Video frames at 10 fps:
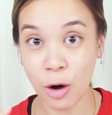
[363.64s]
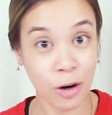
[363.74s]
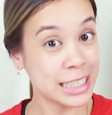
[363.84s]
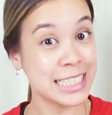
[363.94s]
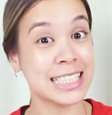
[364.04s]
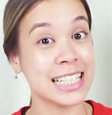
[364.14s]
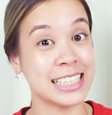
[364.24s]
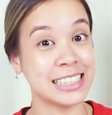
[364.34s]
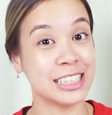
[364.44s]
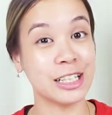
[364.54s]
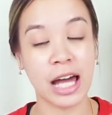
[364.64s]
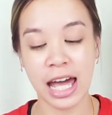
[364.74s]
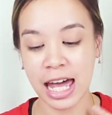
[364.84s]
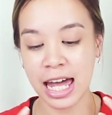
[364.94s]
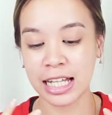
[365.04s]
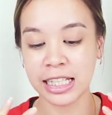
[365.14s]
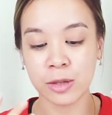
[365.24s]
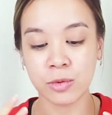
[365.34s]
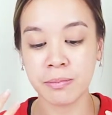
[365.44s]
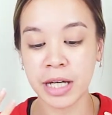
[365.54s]
oily skin, and it
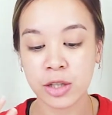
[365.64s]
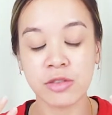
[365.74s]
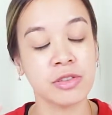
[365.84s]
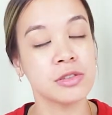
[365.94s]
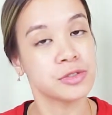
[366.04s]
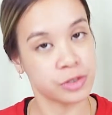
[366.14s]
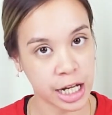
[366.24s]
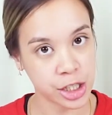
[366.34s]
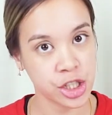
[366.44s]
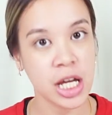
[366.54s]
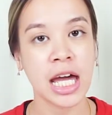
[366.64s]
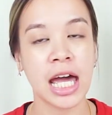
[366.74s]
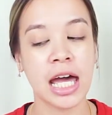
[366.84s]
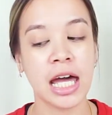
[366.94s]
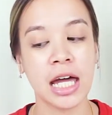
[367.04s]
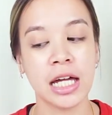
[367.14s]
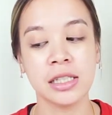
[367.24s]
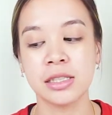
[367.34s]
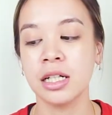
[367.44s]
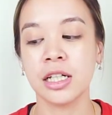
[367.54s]
will make you feel fresh,
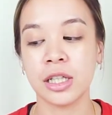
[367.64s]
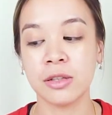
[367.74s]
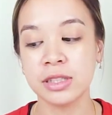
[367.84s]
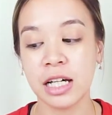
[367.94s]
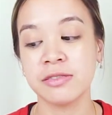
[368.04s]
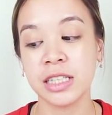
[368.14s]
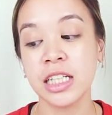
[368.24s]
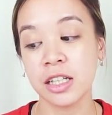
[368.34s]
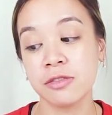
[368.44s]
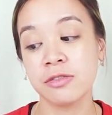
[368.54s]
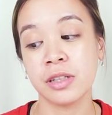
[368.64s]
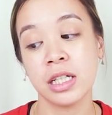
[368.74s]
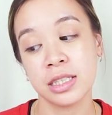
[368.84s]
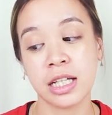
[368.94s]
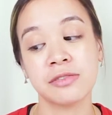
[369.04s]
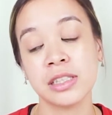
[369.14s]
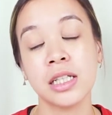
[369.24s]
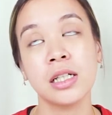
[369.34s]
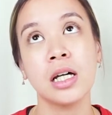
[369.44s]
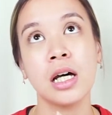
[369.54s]
and it will definitely give, it's
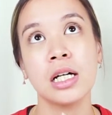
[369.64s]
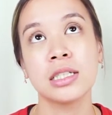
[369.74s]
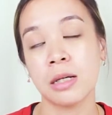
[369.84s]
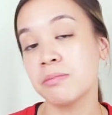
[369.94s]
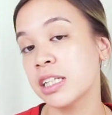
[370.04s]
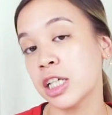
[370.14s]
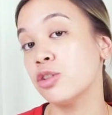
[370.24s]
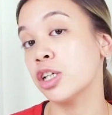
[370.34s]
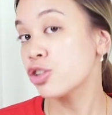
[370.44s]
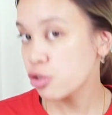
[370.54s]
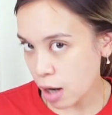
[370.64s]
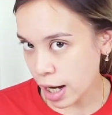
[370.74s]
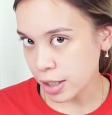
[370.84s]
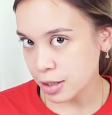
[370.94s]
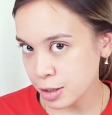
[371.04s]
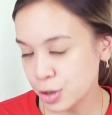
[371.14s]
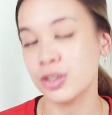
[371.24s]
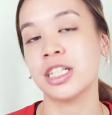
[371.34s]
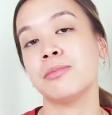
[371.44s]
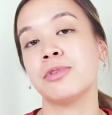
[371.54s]
definitely something that you can try to
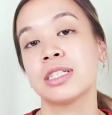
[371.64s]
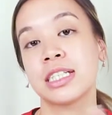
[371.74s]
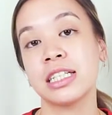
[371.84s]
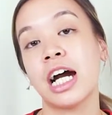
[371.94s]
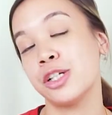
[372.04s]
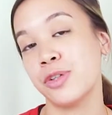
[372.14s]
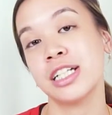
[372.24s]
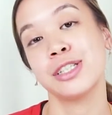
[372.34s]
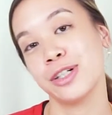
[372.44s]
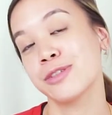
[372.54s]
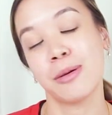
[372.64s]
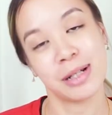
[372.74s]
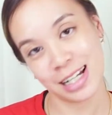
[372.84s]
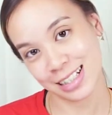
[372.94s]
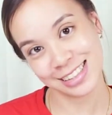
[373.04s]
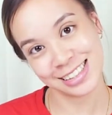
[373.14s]
keep your skin hydrated during Ramadan.